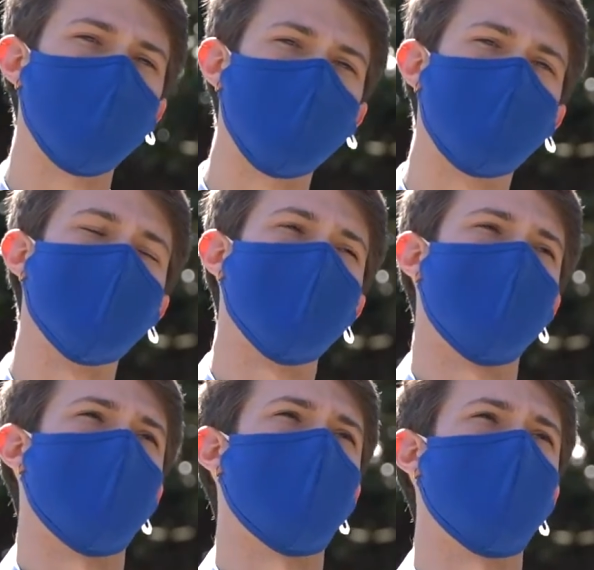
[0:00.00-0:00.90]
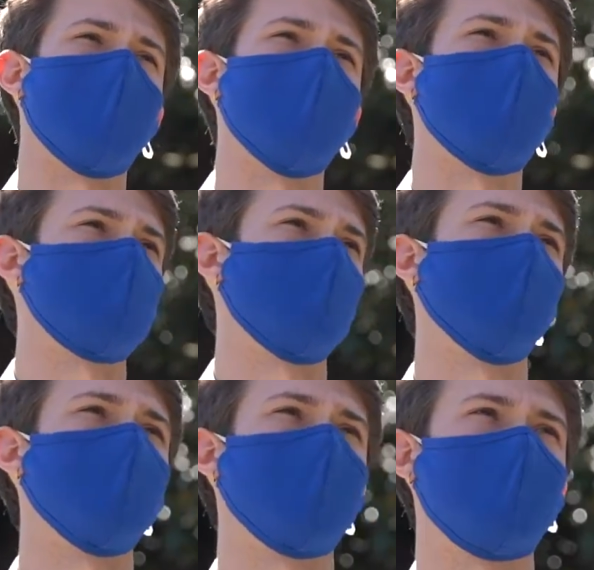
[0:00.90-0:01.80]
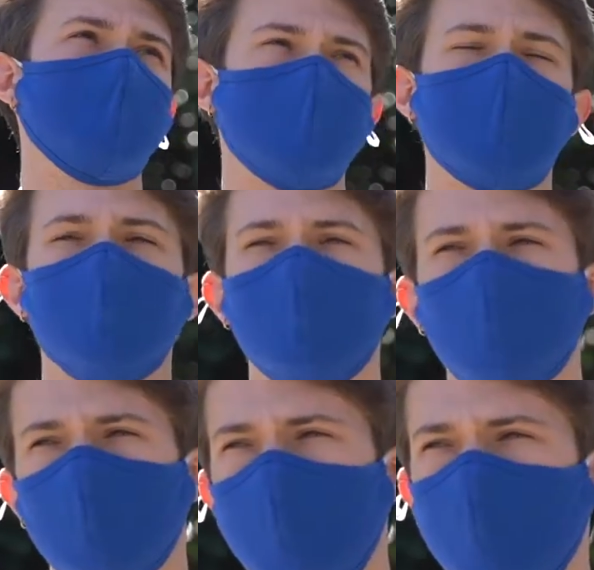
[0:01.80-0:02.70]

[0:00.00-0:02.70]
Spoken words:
one, not sort of leaving it up to individual